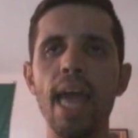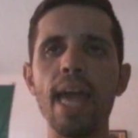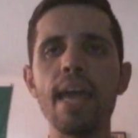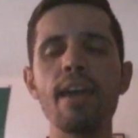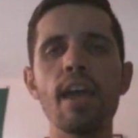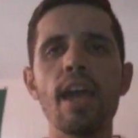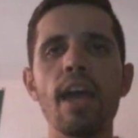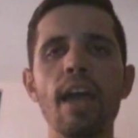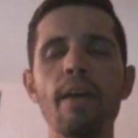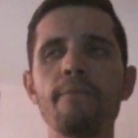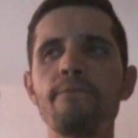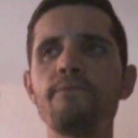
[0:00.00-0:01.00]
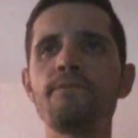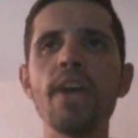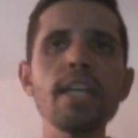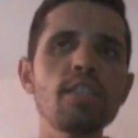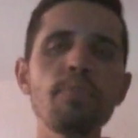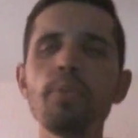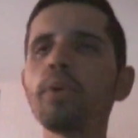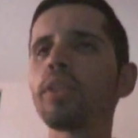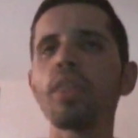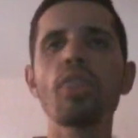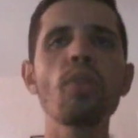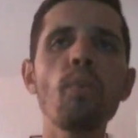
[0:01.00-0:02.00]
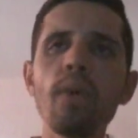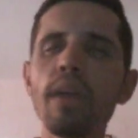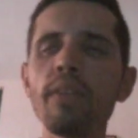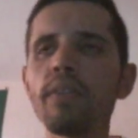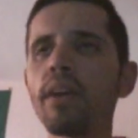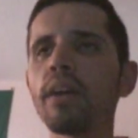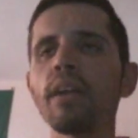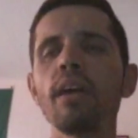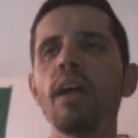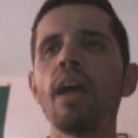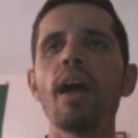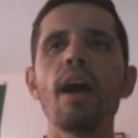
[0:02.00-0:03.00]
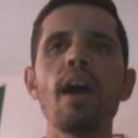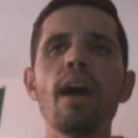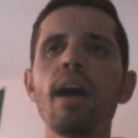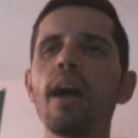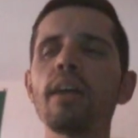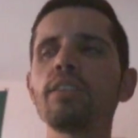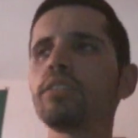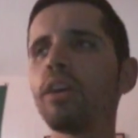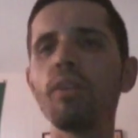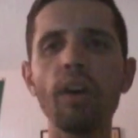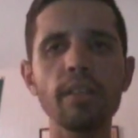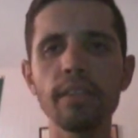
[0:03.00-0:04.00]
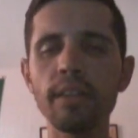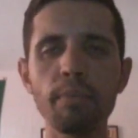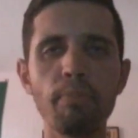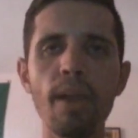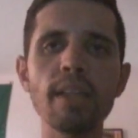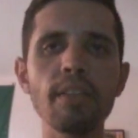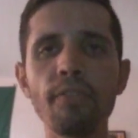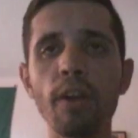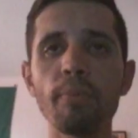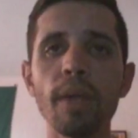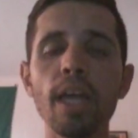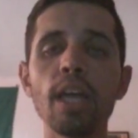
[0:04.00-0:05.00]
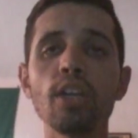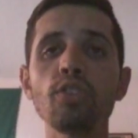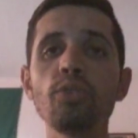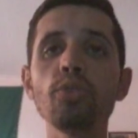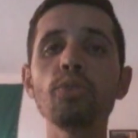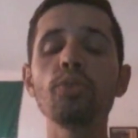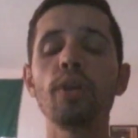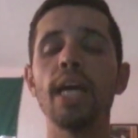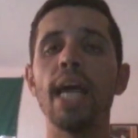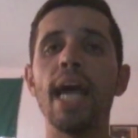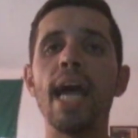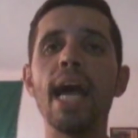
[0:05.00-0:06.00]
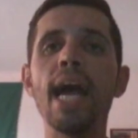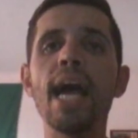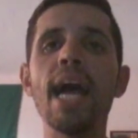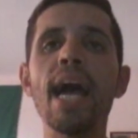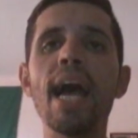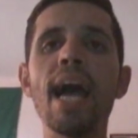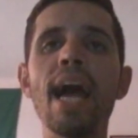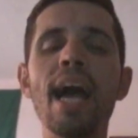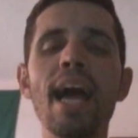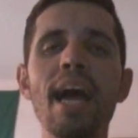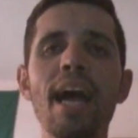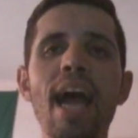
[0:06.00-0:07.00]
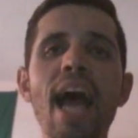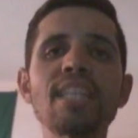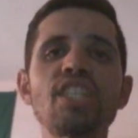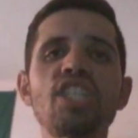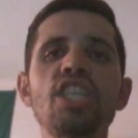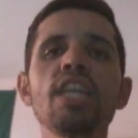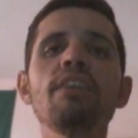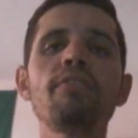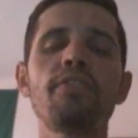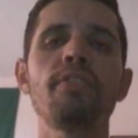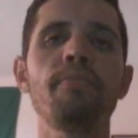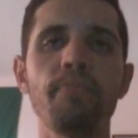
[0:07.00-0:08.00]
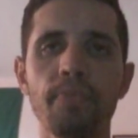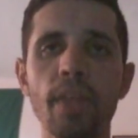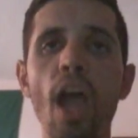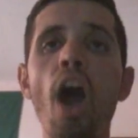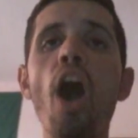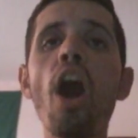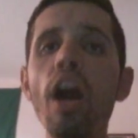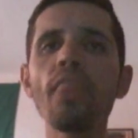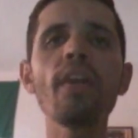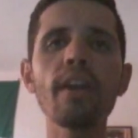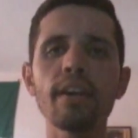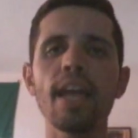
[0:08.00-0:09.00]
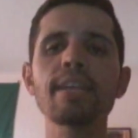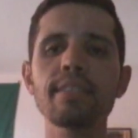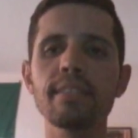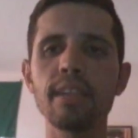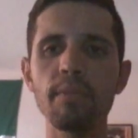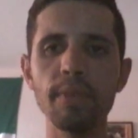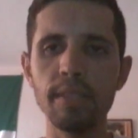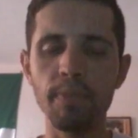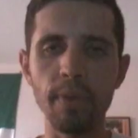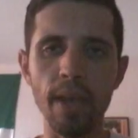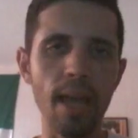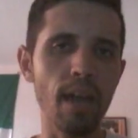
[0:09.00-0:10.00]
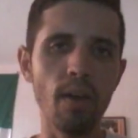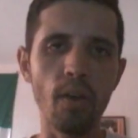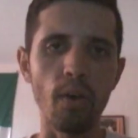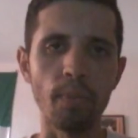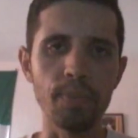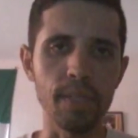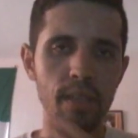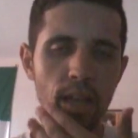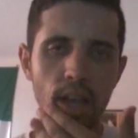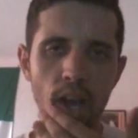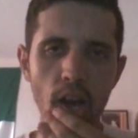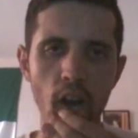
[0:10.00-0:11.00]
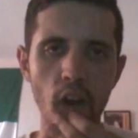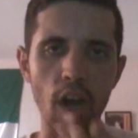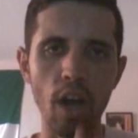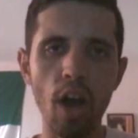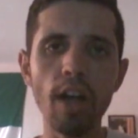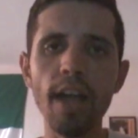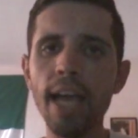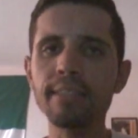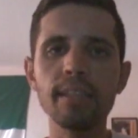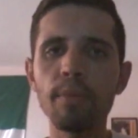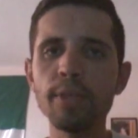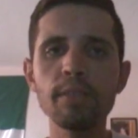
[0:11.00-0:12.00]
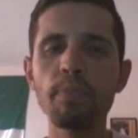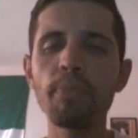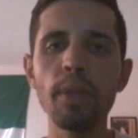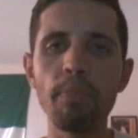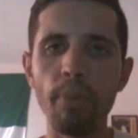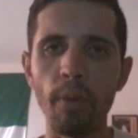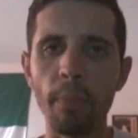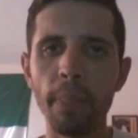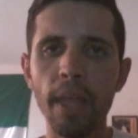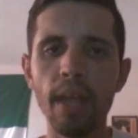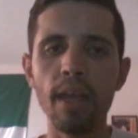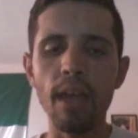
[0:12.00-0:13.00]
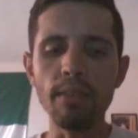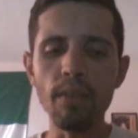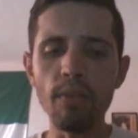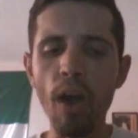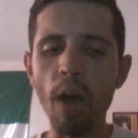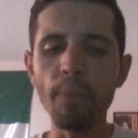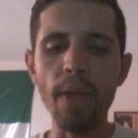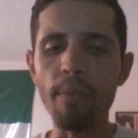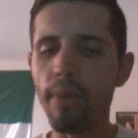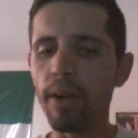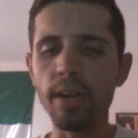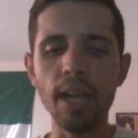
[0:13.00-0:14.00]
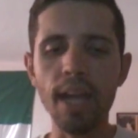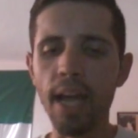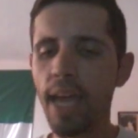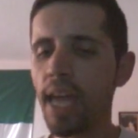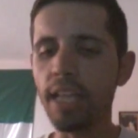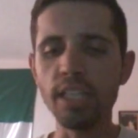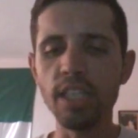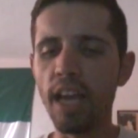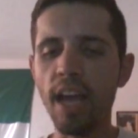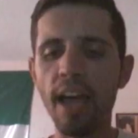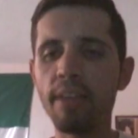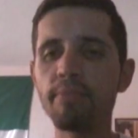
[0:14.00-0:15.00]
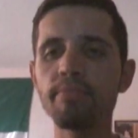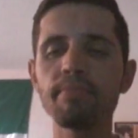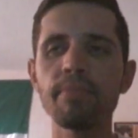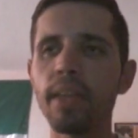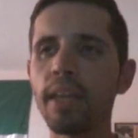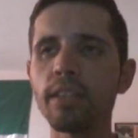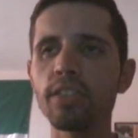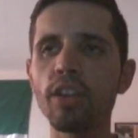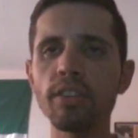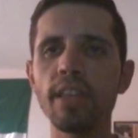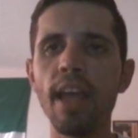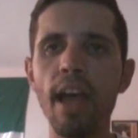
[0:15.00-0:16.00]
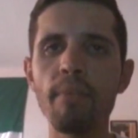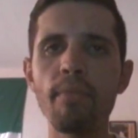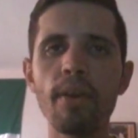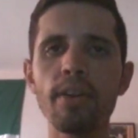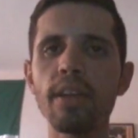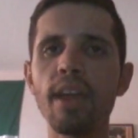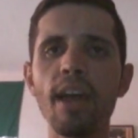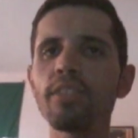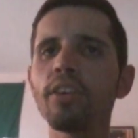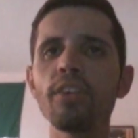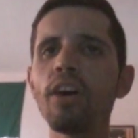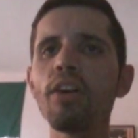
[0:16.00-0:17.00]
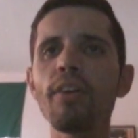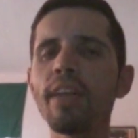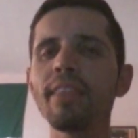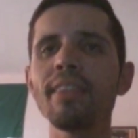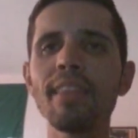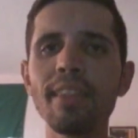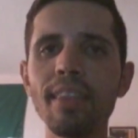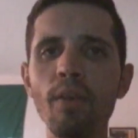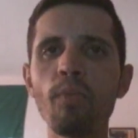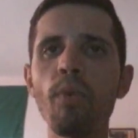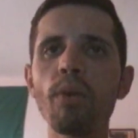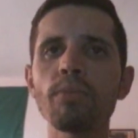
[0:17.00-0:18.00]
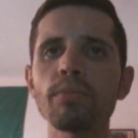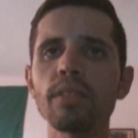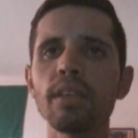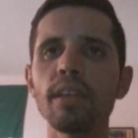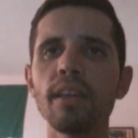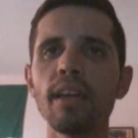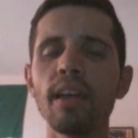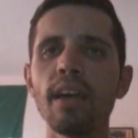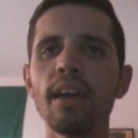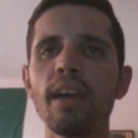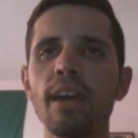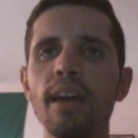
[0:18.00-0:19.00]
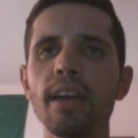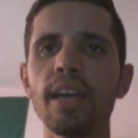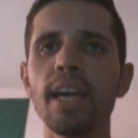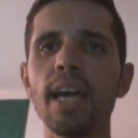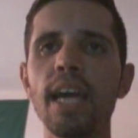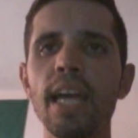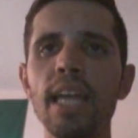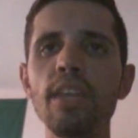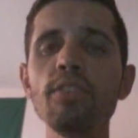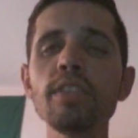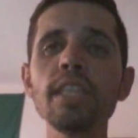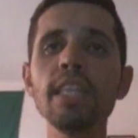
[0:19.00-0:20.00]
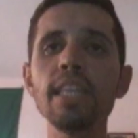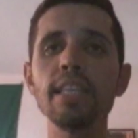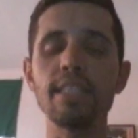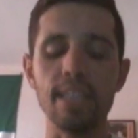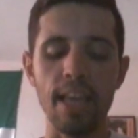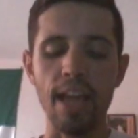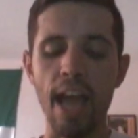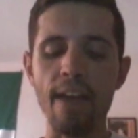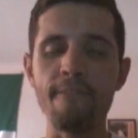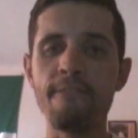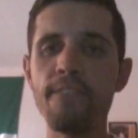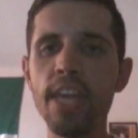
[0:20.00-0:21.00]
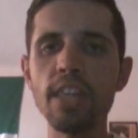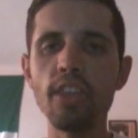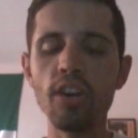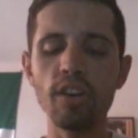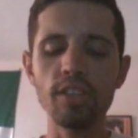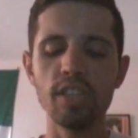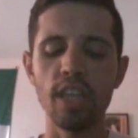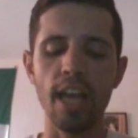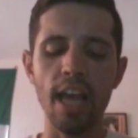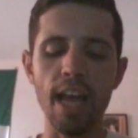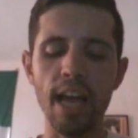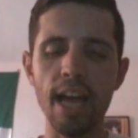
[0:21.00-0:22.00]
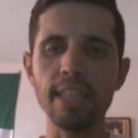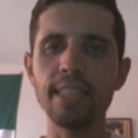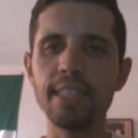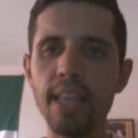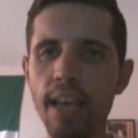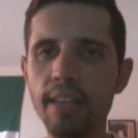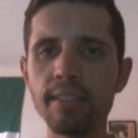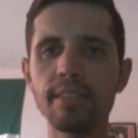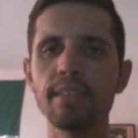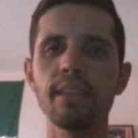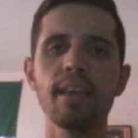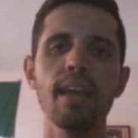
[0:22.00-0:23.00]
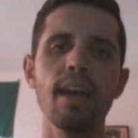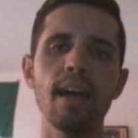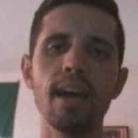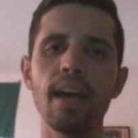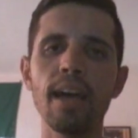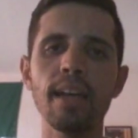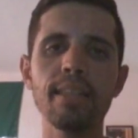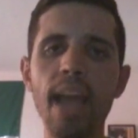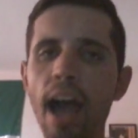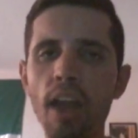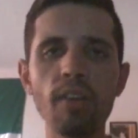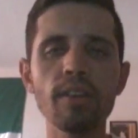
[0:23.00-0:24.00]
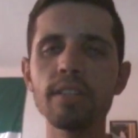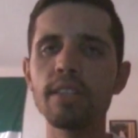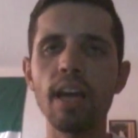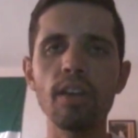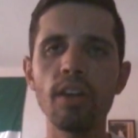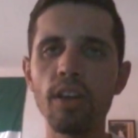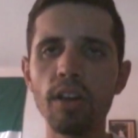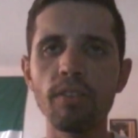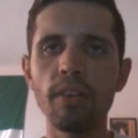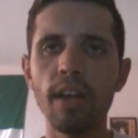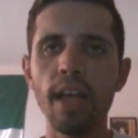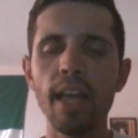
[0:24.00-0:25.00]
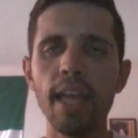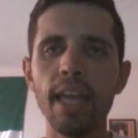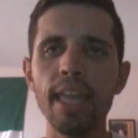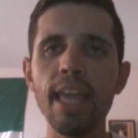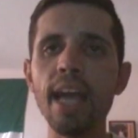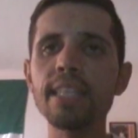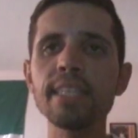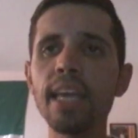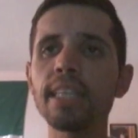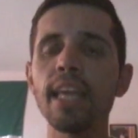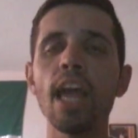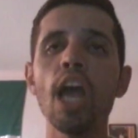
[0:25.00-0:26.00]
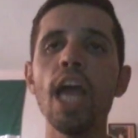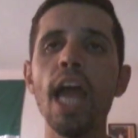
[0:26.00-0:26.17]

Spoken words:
Facebook, Twitter, I don't know, other platform, to achieve other extremist groups, no? All extremist people in Europe, America, Asia, in South America, I don't know, in the world, using these videos, tests, dialogues, I don't know. Yeah, I said,